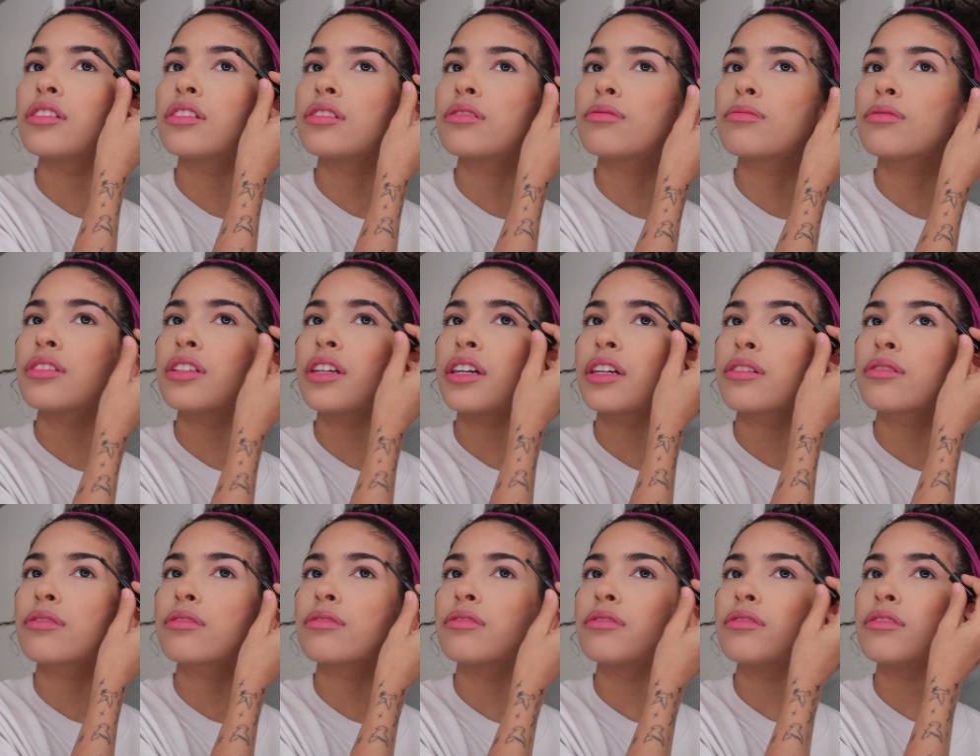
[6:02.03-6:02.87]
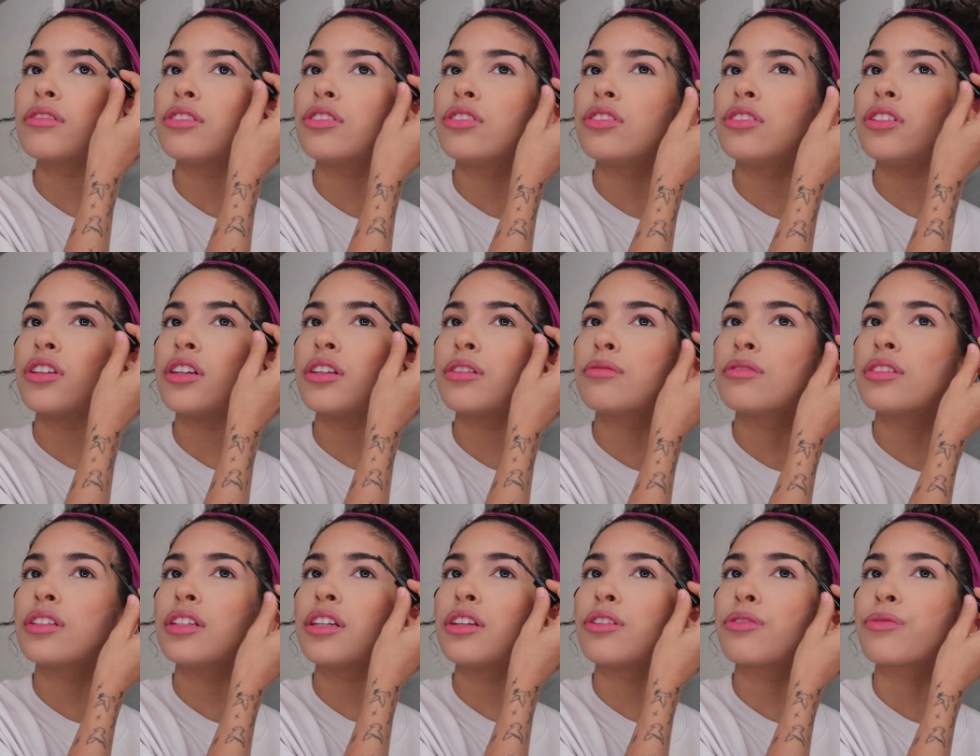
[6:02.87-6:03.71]
this one like
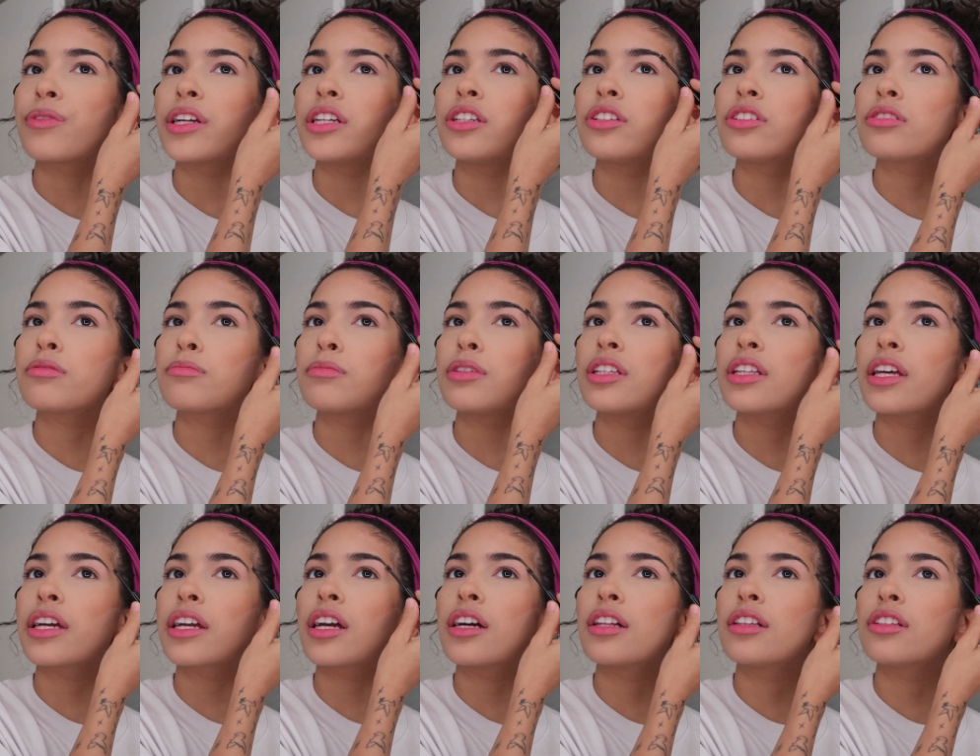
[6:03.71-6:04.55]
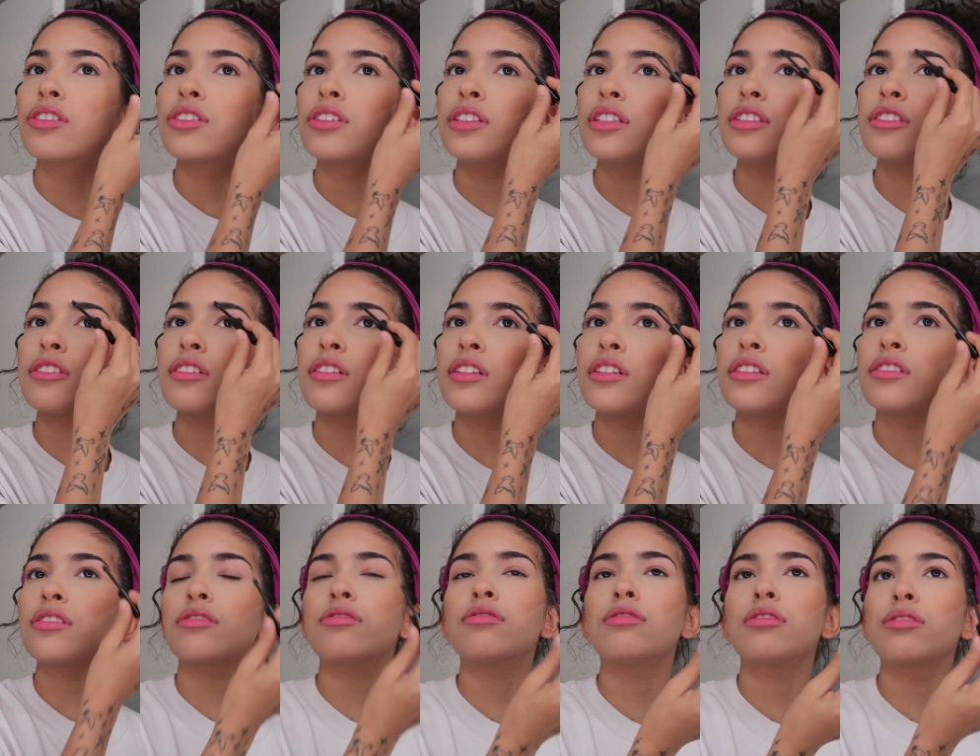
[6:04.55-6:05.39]
genuinely enrages me. Like, I literally turn
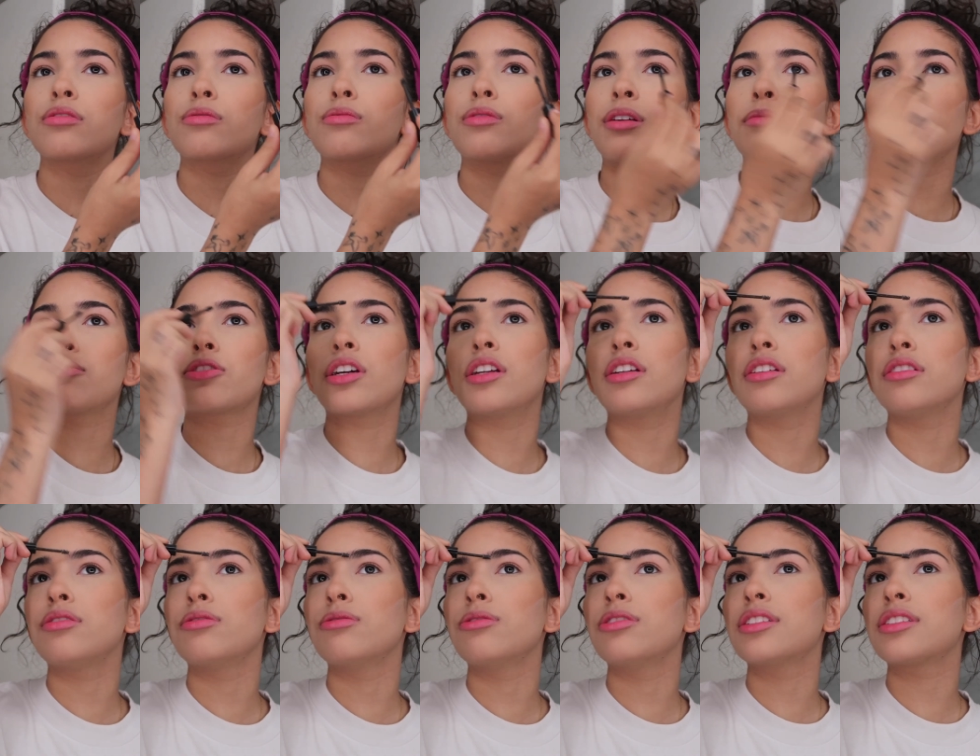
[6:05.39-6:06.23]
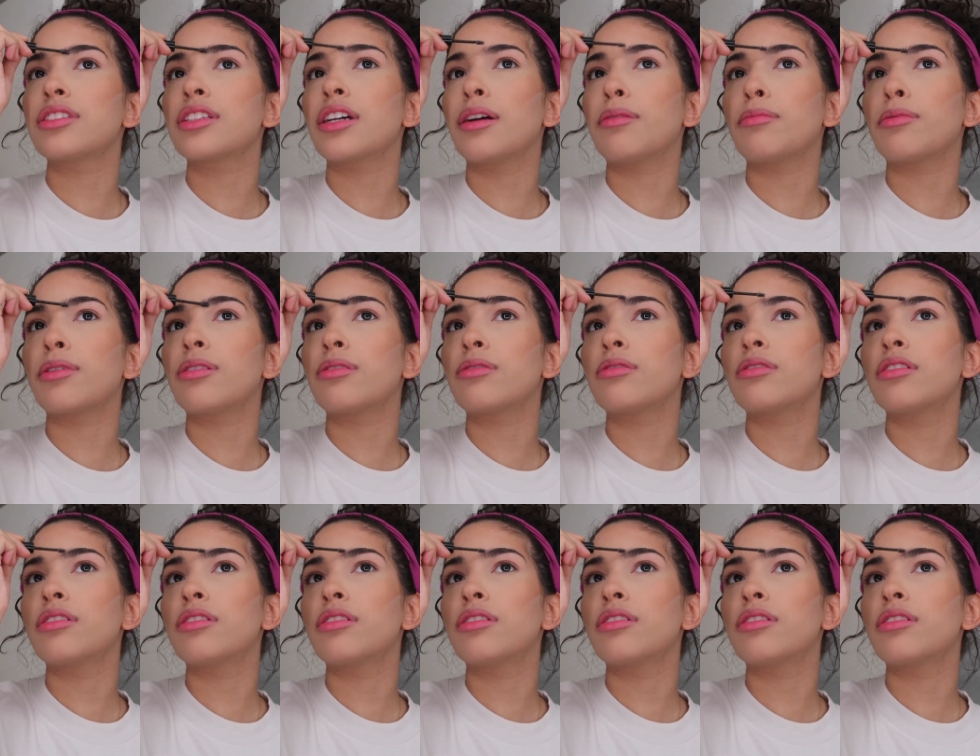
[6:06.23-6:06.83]
into Hulk when I'm trying to do this eyebrow.